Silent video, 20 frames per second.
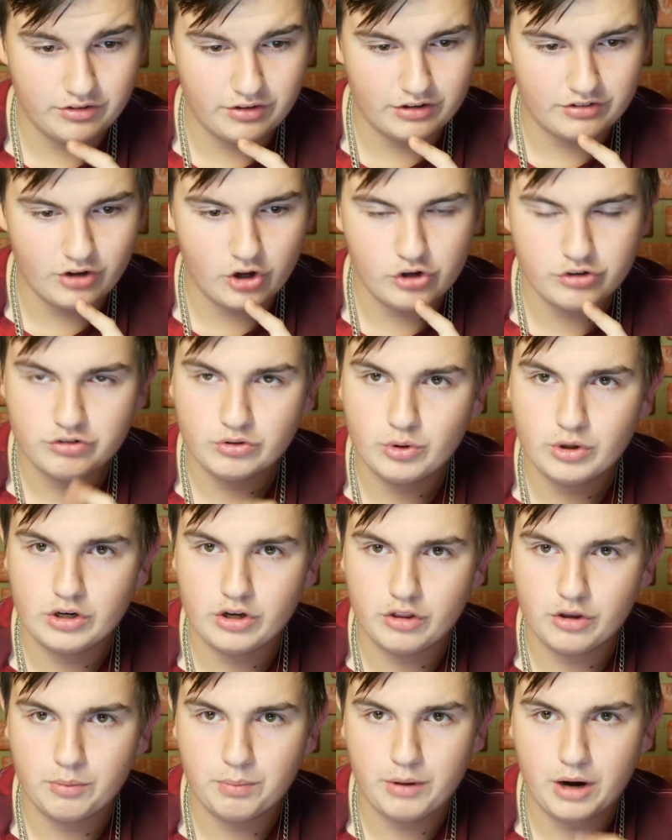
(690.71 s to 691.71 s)
That's also
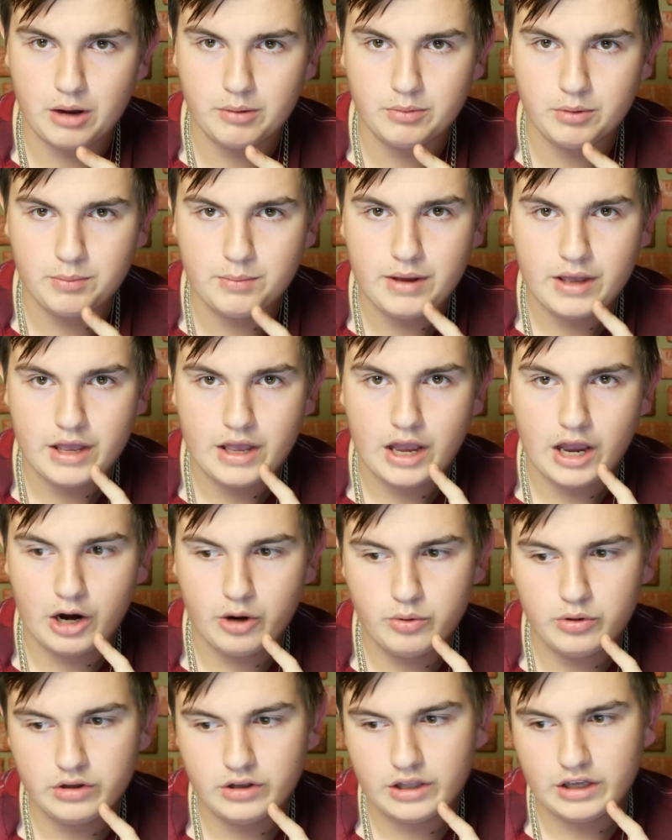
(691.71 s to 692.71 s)
another problem I
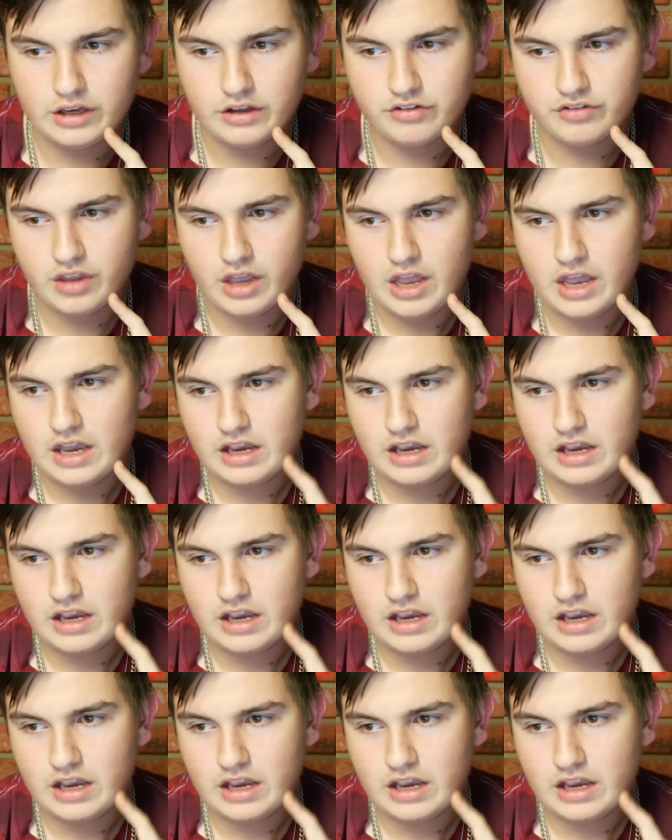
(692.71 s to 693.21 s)
realized